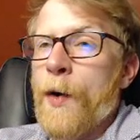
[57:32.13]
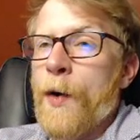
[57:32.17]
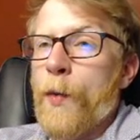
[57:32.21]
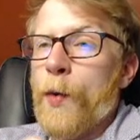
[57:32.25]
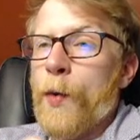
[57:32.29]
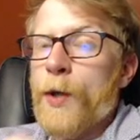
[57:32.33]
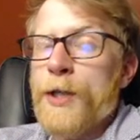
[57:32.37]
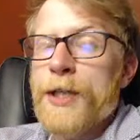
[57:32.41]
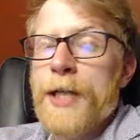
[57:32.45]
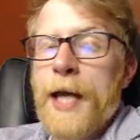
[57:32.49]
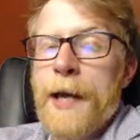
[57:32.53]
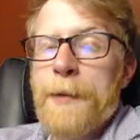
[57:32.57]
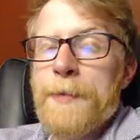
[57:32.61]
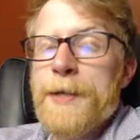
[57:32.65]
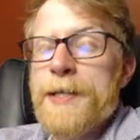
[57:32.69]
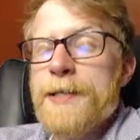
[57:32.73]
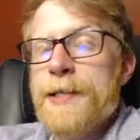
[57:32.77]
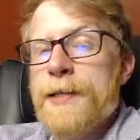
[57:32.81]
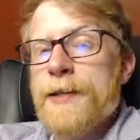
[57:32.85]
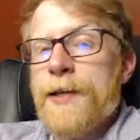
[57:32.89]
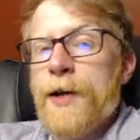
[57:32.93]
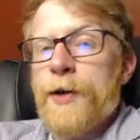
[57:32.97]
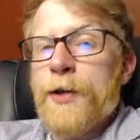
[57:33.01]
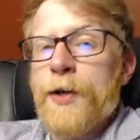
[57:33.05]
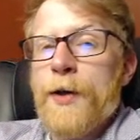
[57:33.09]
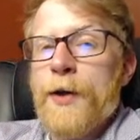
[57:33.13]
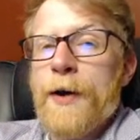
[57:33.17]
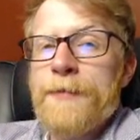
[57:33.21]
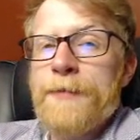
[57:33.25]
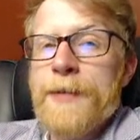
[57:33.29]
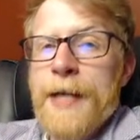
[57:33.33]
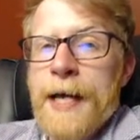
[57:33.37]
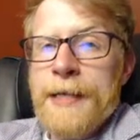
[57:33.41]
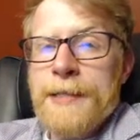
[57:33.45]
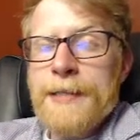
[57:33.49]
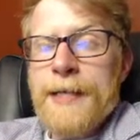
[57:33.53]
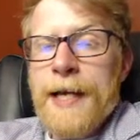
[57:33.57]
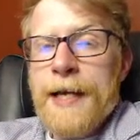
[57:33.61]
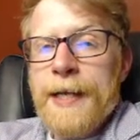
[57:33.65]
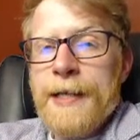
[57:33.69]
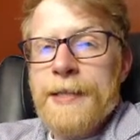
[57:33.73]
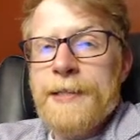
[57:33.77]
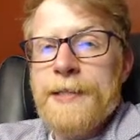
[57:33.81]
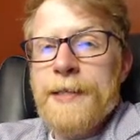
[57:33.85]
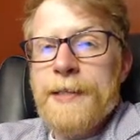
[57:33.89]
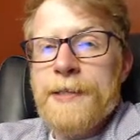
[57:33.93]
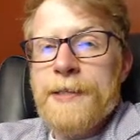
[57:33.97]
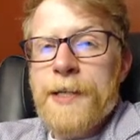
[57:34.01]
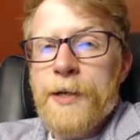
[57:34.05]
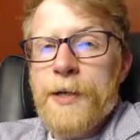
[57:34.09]
Which game is it, though? You have 10
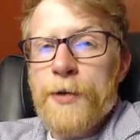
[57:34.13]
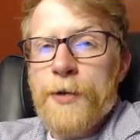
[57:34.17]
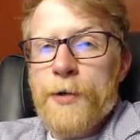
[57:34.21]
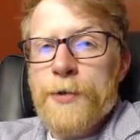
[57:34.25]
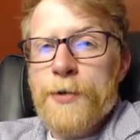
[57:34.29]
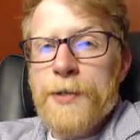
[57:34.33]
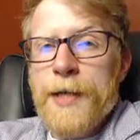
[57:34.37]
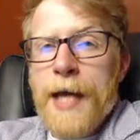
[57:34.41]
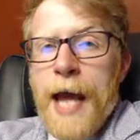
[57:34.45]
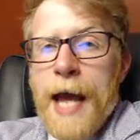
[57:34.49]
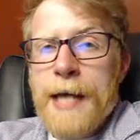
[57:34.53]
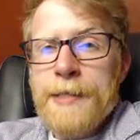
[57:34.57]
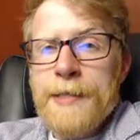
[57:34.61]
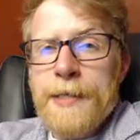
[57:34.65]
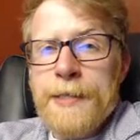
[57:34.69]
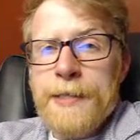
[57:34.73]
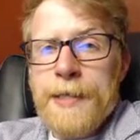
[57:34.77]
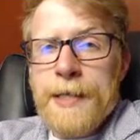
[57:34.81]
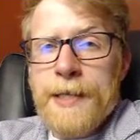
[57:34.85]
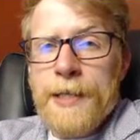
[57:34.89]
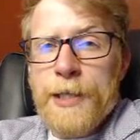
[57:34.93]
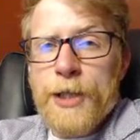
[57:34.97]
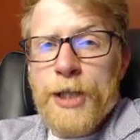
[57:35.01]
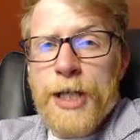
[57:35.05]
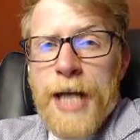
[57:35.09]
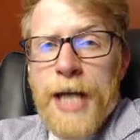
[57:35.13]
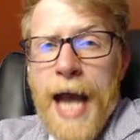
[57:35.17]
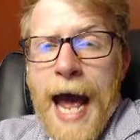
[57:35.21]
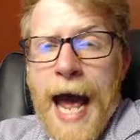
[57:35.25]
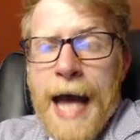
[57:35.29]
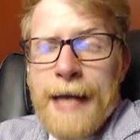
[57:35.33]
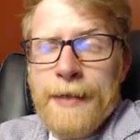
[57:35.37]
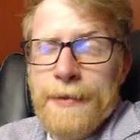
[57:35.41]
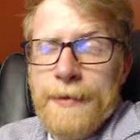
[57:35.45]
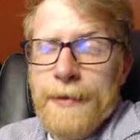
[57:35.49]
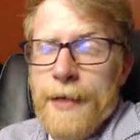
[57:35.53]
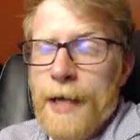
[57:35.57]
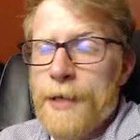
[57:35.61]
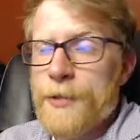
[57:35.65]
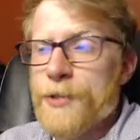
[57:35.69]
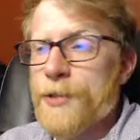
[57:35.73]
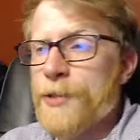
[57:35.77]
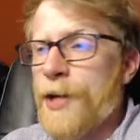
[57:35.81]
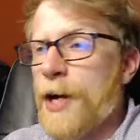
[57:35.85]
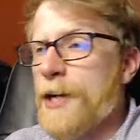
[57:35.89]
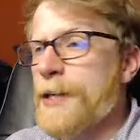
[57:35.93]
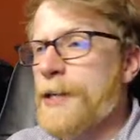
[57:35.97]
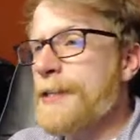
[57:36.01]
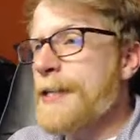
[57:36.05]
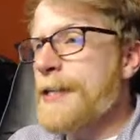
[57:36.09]
seconds. Let's hear those guesses in the chat. I'll
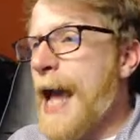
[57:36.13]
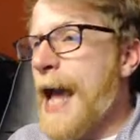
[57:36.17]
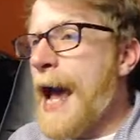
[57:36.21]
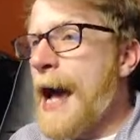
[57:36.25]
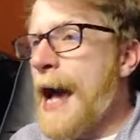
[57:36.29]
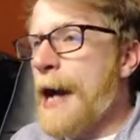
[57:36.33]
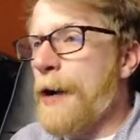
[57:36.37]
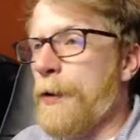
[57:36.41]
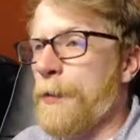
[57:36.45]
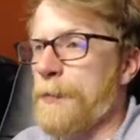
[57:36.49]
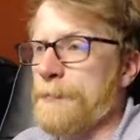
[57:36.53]
start it now.